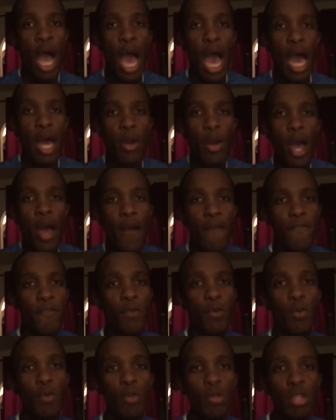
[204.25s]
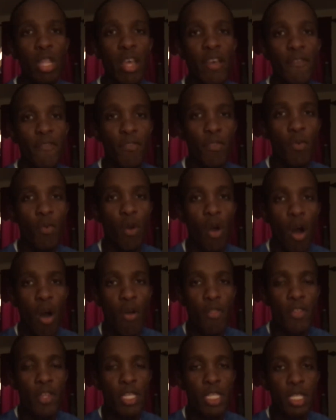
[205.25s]
I don't have to live through
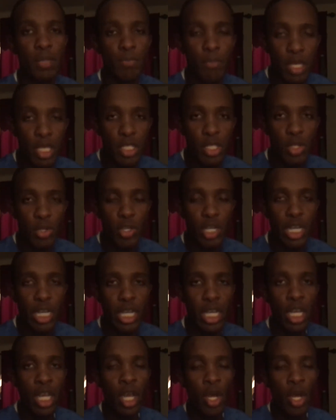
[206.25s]
all this misery,